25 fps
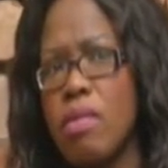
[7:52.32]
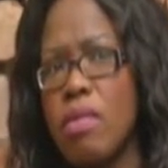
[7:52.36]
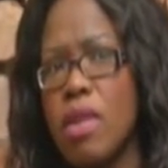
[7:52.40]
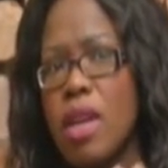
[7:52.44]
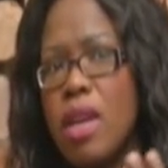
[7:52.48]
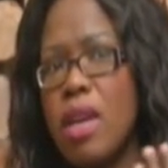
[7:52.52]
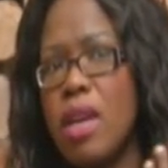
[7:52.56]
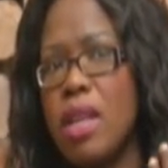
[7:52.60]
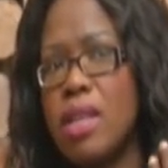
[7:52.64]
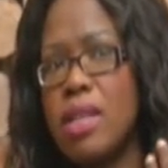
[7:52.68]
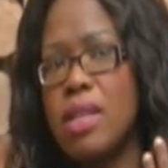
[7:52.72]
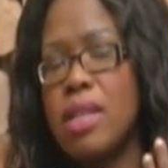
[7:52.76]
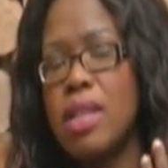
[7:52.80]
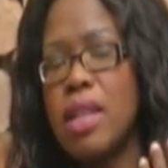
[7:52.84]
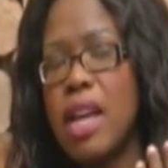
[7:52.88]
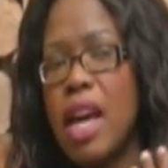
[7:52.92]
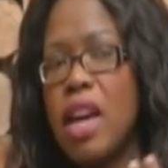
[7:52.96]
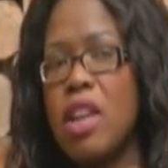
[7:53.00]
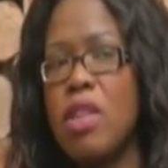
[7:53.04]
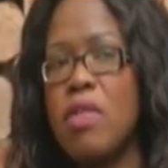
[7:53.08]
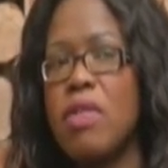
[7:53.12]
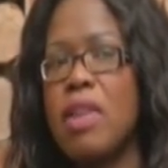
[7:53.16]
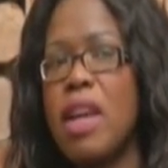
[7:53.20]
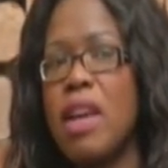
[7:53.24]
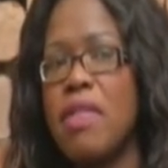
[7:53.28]
it's the
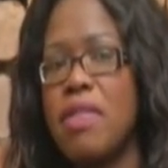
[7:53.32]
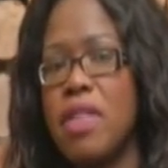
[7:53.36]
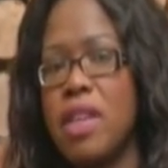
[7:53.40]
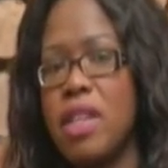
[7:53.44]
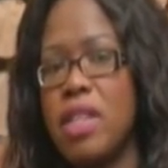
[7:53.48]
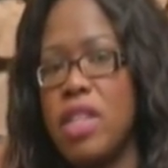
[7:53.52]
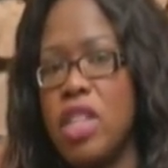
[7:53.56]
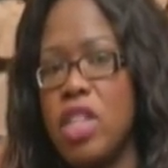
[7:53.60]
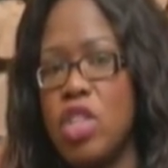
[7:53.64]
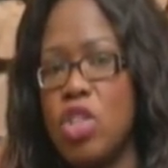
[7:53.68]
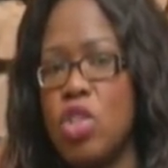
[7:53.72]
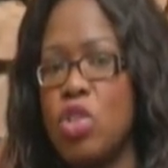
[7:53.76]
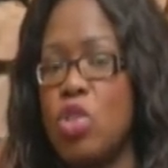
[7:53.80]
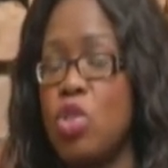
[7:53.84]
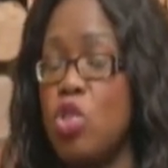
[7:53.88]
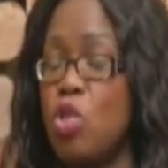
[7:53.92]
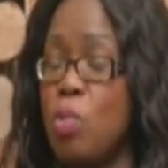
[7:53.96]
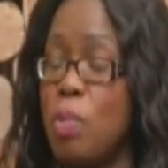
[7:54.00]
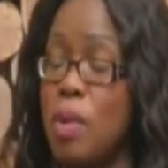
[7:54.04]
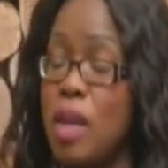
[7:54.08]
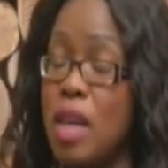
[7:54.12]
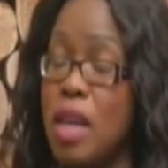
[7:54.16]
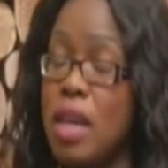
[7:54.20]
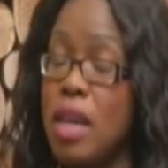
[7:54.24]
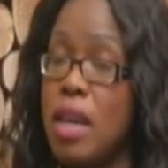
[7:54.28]
kind of life that teaches you to
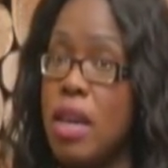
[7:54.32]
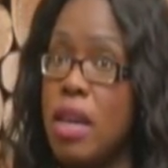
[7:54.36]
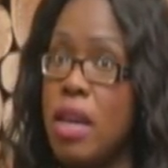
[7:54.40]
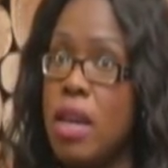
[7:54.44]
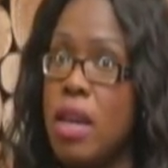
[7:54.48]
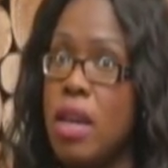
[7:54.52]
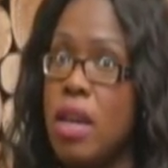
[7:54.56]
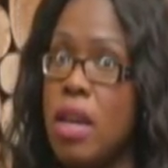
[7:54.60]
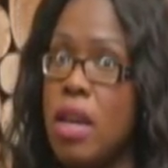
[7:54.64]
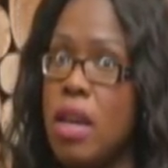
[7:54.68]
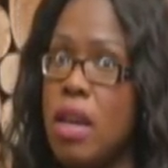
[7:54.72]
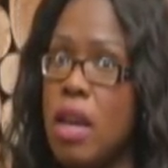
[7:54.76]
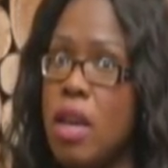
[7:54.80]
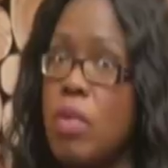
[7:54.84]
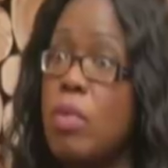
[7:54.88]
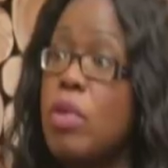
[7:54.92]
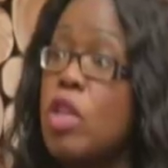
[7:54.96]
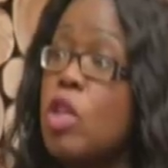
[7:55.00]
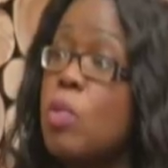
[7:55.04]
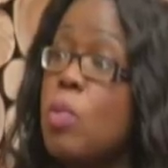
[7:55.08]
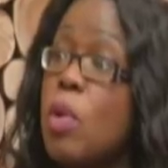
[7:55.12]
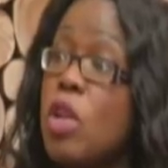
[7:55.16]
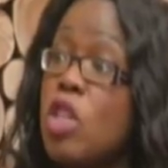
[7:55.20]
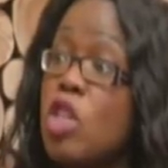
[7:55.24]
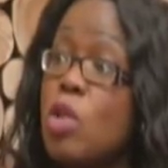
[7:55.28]
be
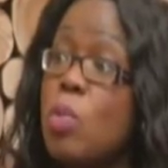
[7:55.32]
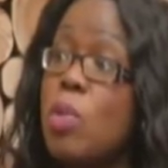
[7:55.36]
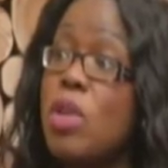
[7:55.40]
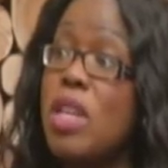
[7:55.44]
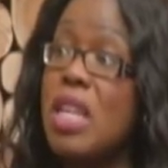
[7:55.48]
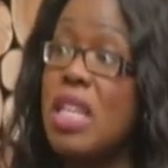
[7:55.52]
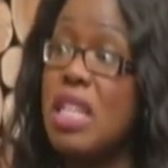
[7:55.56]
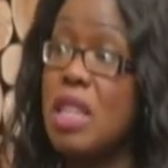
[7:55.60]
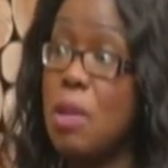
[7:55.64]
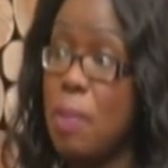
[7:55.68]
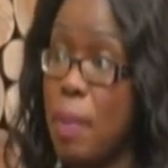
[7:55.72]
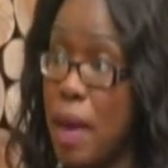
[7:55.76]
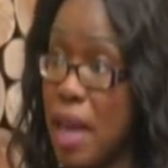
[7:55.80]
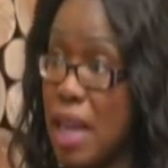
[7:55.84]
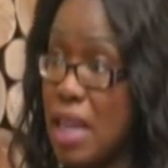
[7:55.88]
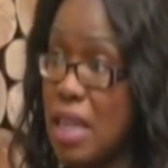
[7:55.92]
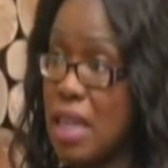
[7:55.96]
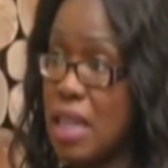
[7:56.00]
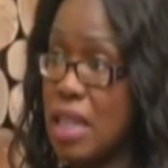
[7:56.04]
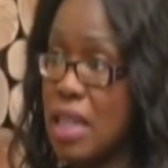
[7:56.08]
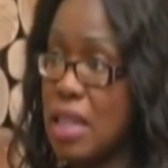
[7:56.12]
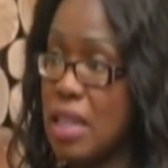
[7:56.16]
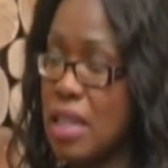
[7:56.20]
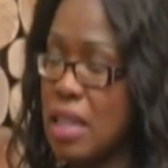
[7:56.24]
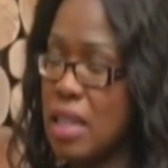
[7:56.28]
responsible and
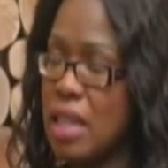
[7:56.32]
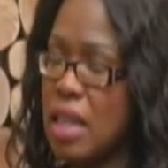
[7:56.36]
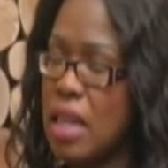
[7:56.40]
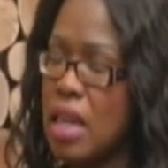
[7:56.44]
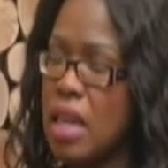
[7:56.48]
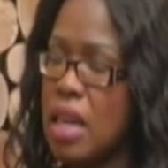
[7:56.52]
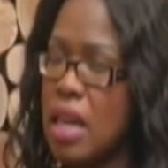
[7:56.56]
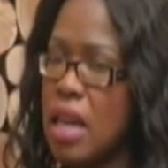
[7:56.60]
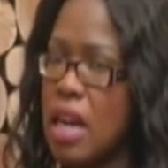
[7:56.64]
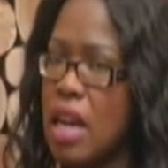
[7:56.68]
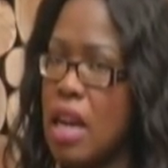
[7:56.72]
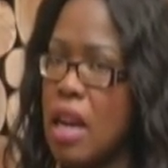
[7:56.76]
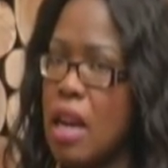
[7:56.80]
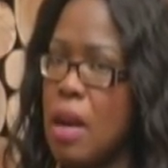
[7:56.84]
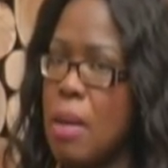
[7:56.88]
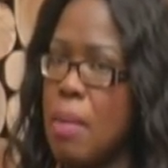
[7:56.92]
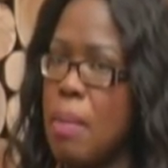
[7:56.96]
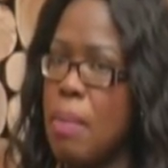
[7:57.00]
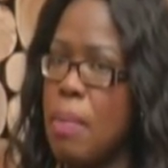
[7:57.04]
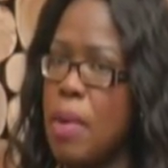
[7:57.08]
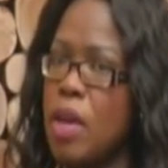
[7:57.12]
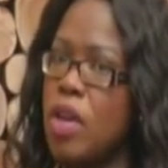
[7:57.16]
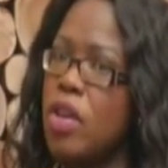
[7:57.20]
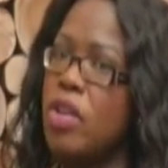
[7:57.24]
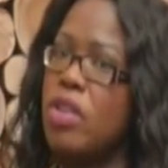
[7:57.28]
independent.
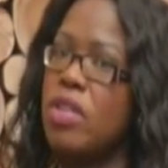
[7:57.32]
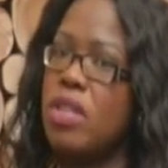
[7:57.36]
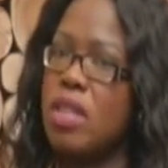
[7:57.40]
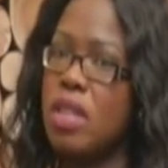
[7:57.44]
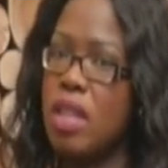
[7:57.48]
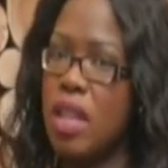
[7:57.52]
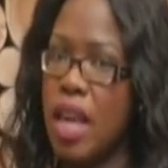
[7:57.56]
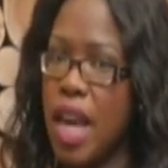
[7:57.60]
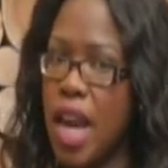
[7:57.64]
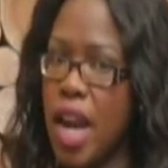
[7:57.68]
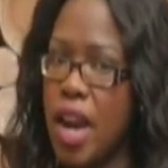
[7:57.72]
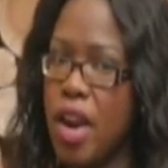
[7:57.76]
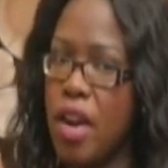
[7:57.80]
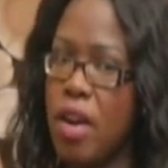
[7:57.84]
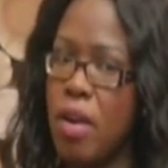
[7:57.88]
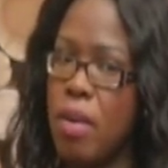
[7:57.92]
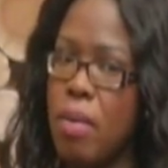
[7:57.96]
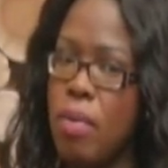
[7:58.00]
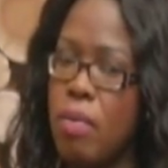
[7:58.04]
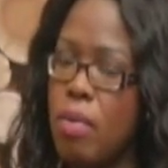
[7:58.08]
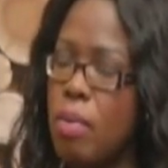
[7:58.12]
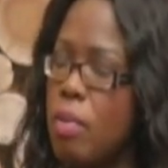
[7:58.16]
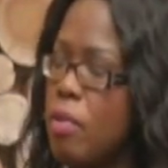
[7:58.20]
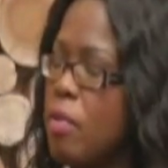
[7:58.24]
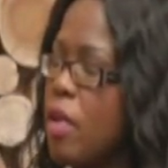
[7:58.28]
Because there,
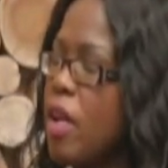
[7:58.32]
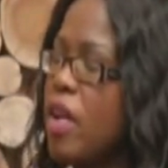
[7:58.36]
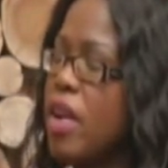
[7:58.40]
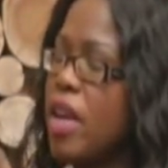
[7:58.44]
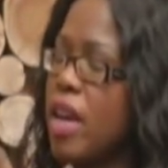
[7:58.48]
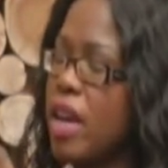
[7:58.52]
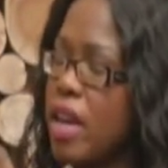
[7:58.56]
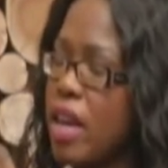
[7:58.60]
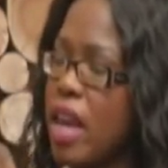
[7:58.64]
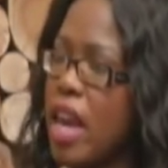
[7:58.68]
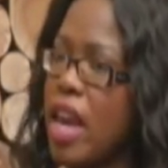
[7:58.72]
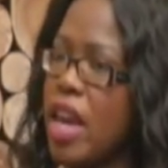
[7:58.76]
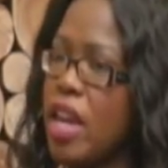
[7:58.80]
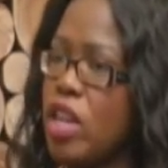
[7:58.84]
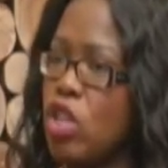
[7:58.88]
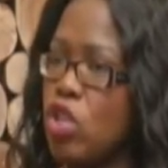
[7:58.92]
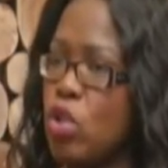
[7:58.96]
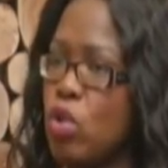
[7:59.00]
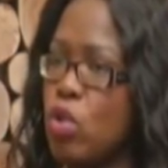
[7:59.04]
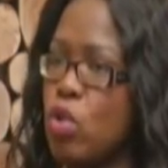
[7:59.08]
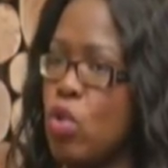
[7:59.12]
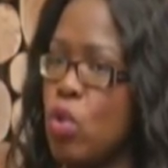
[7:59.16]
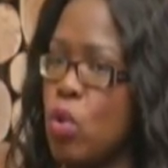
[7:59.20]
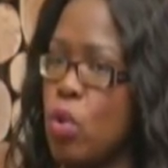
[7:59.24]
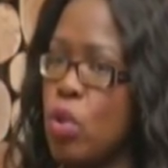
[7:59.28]
from a very young age,
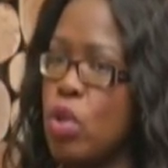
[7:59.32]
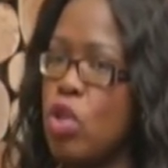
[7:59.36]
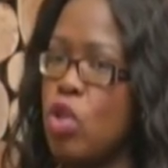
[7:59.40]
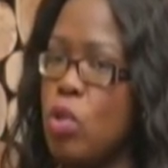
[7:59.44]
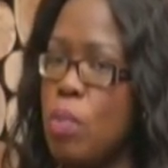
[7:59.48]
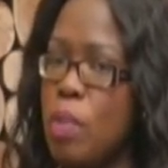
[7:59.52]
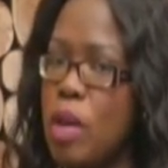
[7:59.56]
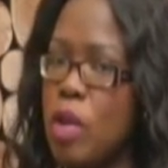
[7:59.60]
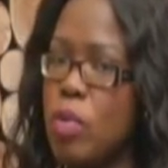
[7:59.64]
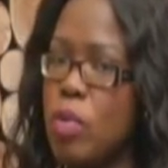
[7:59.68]
you're taught to be